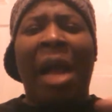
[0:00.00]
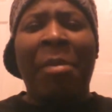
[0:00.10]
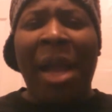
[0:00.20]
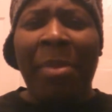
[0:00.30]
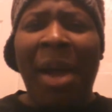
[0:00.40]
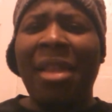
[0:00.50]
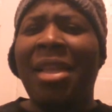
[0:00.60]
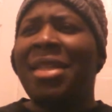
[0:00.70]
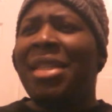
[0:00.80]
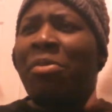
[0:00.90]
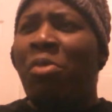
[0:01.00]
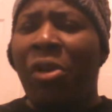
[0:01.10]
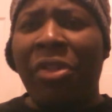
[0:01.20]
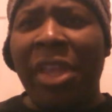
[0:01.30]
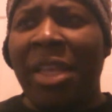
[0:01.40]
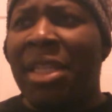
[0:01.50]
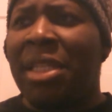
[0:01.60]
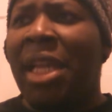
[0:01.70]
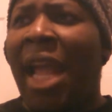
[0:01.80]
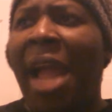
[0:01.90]
I'm hypothesizing more things
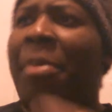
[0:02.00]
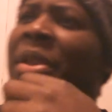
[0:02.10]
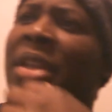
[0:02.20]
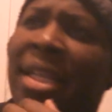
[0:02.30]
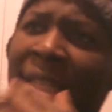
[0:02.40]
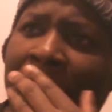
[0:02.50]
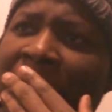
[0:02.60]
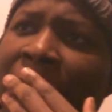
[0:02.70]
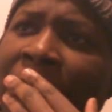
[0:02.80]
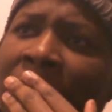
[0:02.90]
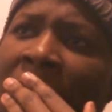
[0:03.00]
that's going to happen in the next episode.